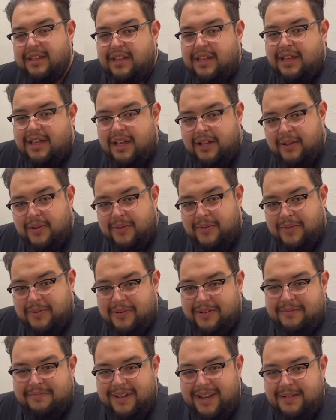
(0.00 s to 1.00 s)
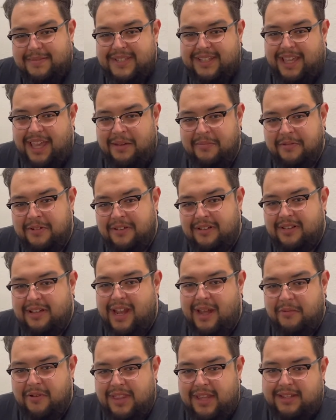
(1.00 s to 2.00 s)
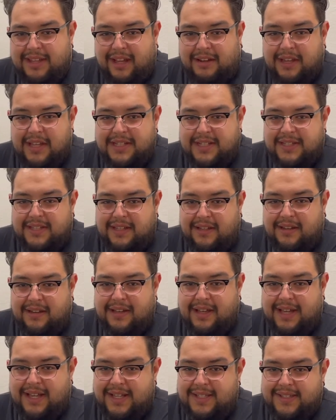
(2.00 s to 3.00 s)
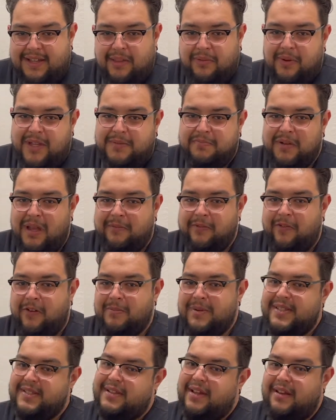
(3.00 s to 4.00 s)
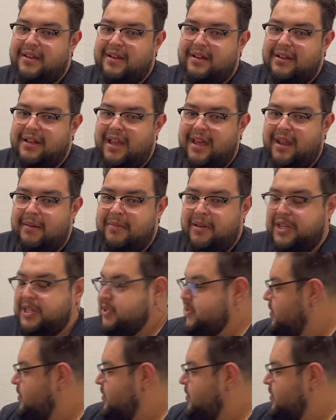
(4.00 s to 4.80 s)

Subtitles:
Hello, my name is Gabriel, and I'm one of the technicians here at Southwest Brain Performance Center, and I'm going to show